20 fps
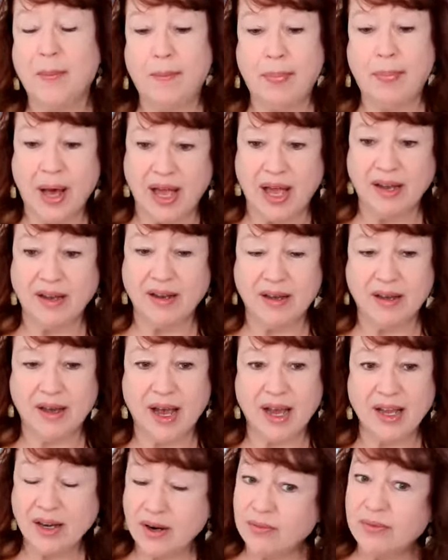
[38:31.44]
but
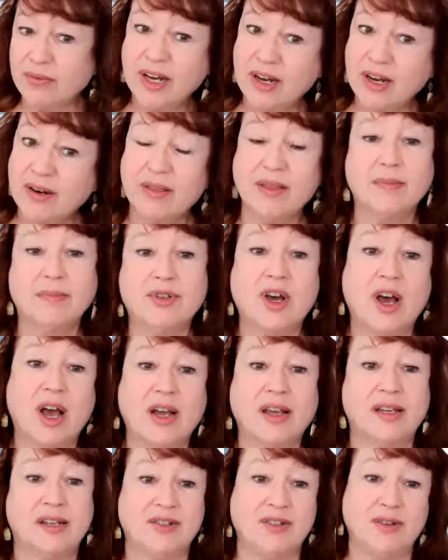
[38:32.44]
I don't hear them
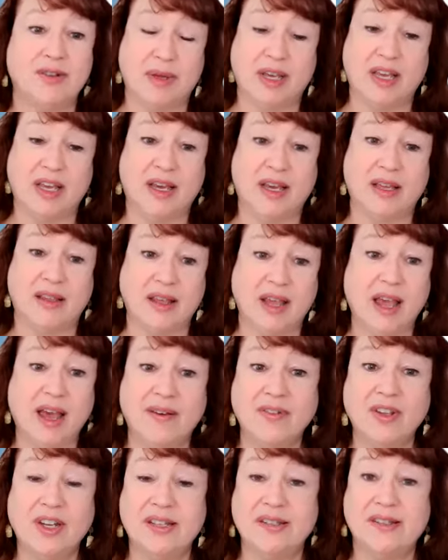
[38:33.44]
talking to me. And the
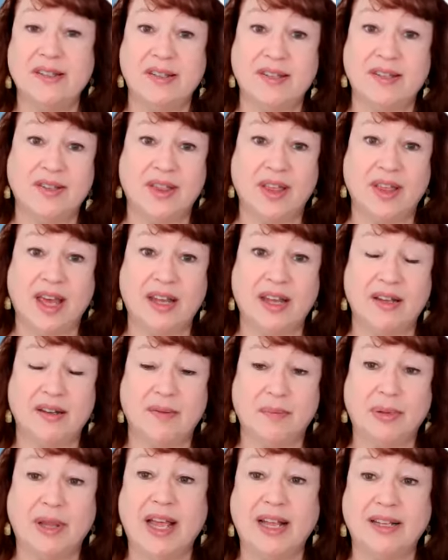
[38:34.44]
evidence is that
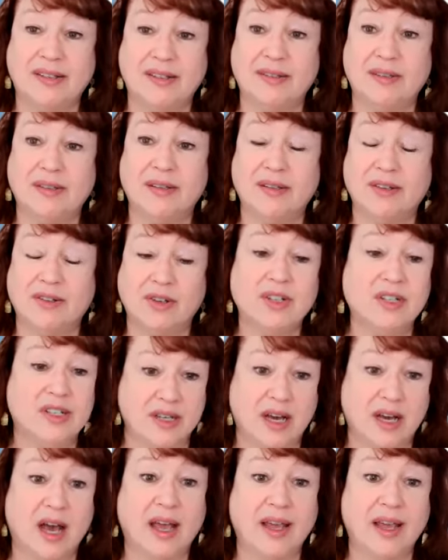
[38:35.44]
plants could
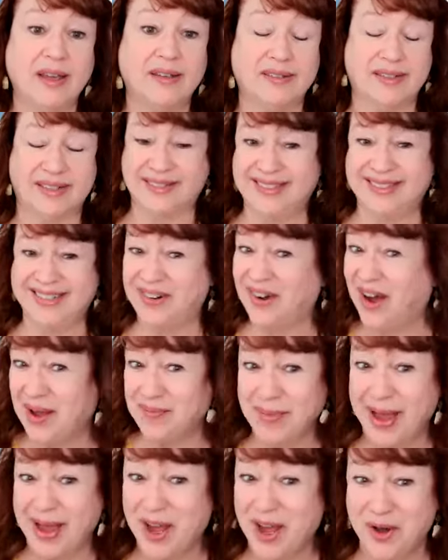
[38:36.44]
die. I
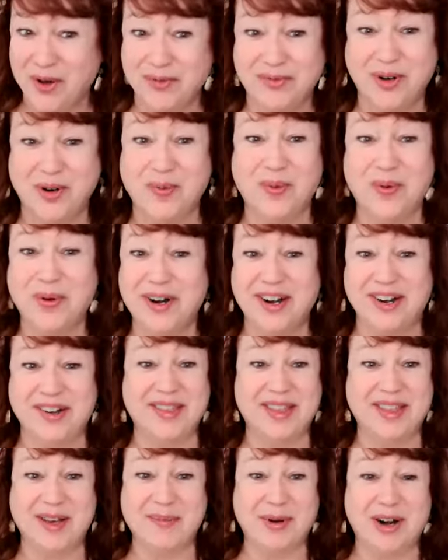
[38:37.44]
might
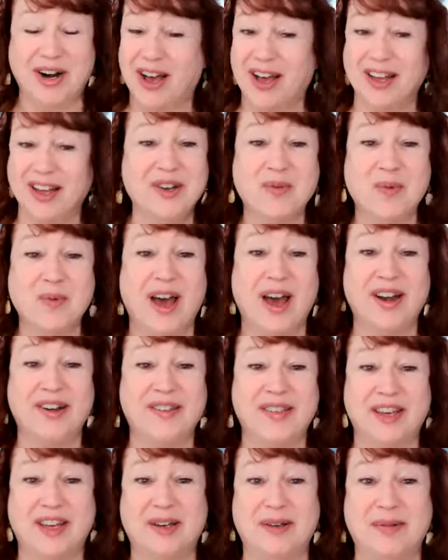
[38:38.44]
overwater them or underwater
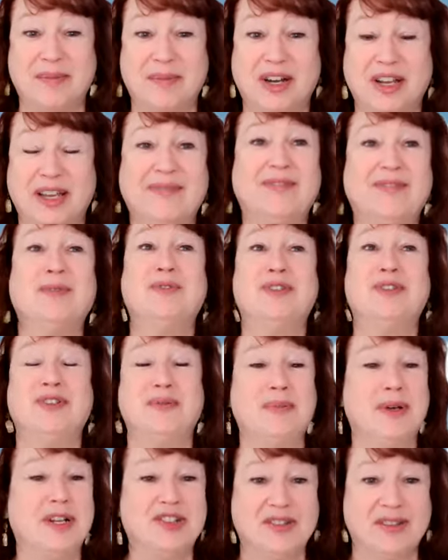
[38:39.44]
them or give them
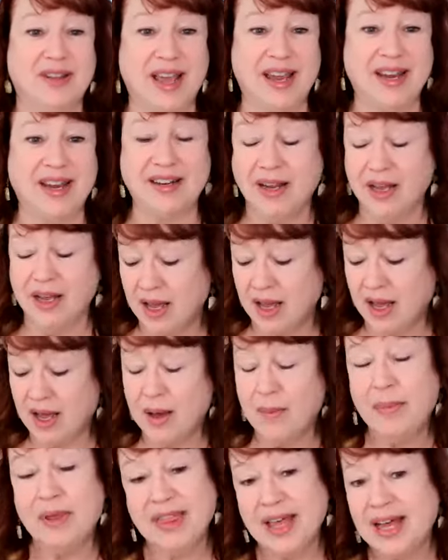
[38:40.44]
too much light,
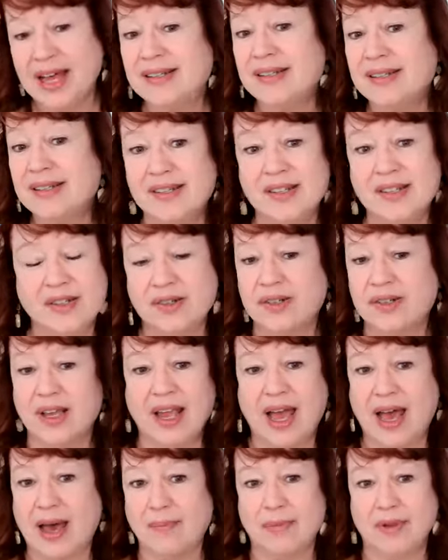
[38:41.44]
but that doesn't usually
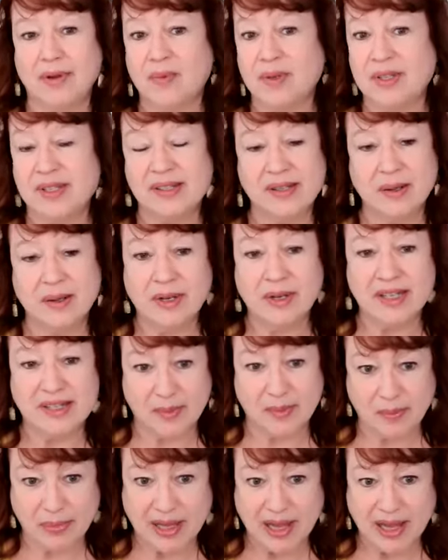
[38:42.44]
happen when
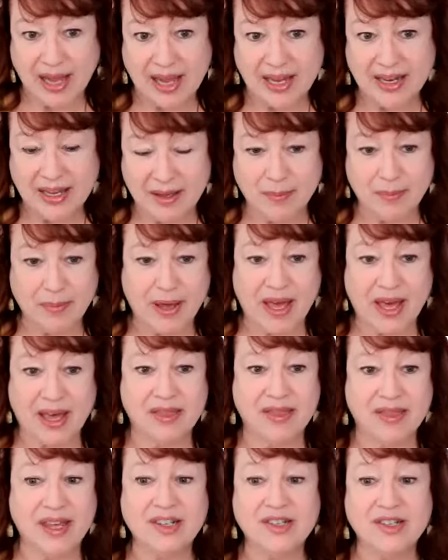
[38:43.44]
somebody's a plant empath.
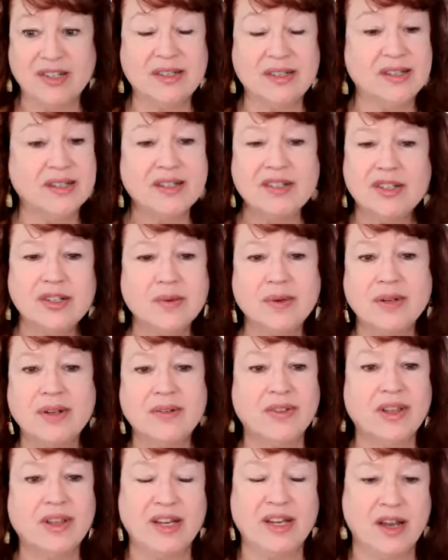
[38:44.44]
They just
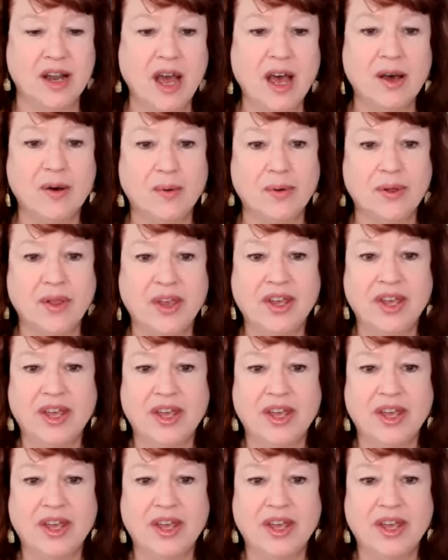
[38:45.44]
intuitively know